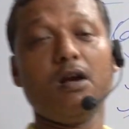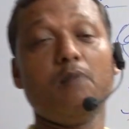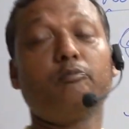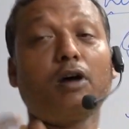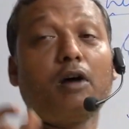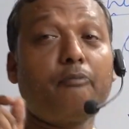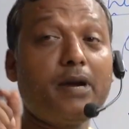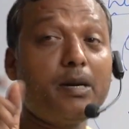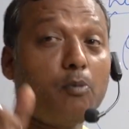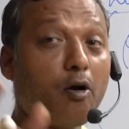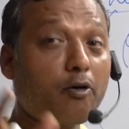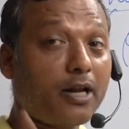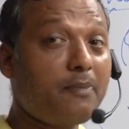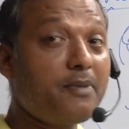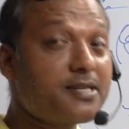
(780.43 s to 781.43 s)
Profit
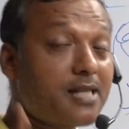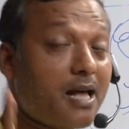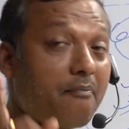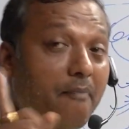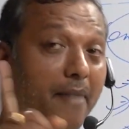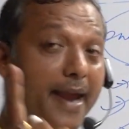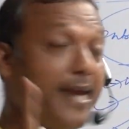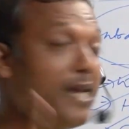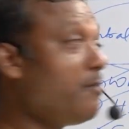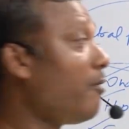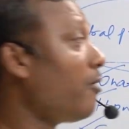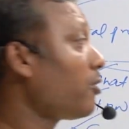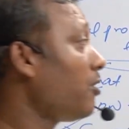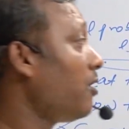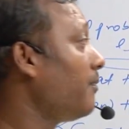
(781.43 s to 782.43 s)
motive is the main
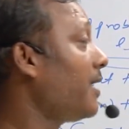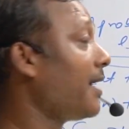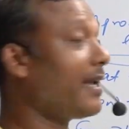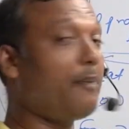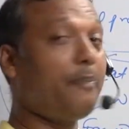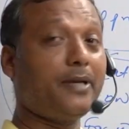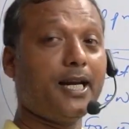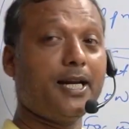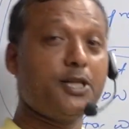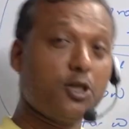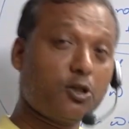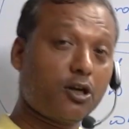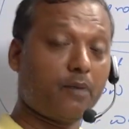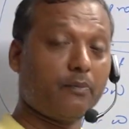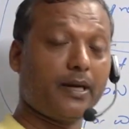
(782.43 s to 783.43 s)
motto of the capitalist
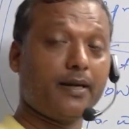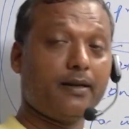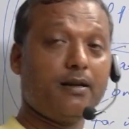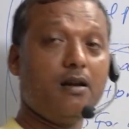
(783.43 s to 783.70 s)
economy.